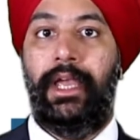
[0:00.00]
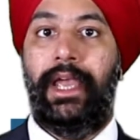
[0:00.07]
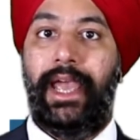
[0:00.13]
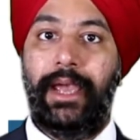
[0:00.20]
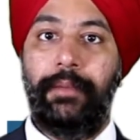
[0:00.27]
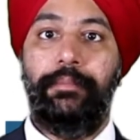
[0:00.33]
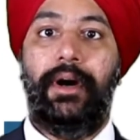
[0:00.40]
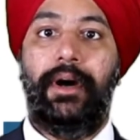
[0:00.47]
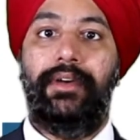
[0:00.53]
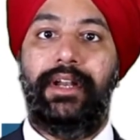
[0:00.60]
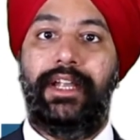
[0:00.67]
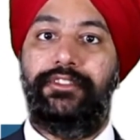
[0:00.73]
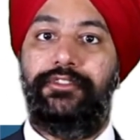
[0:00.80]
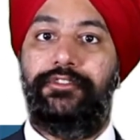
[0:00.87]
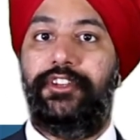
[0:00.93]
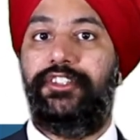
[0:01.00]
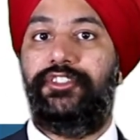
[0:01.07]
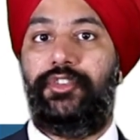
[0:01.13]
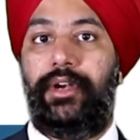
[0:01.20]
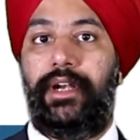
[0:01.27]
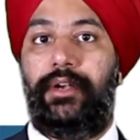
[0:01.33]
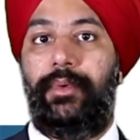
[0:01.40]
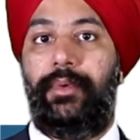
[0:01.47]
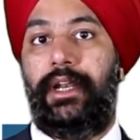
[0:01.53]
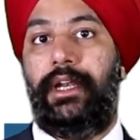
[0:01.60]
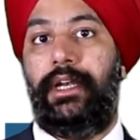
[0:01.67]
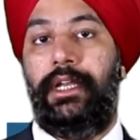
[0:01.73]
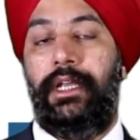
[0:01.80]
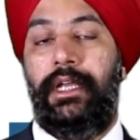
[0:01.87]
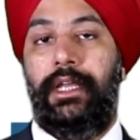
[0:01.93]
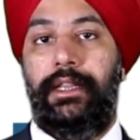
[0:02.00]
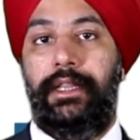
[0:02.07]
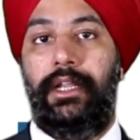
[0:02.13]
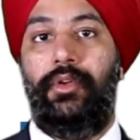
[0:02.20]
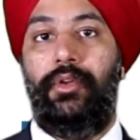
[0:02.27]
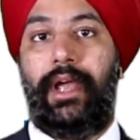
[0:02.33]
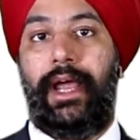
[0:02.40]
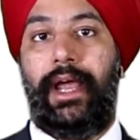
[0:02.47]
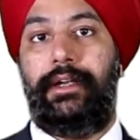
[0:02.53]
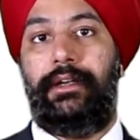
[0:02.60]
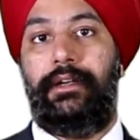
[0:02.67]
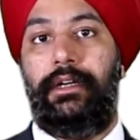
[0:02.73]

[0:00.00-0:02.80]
Empower has a fixed rate wherein they look at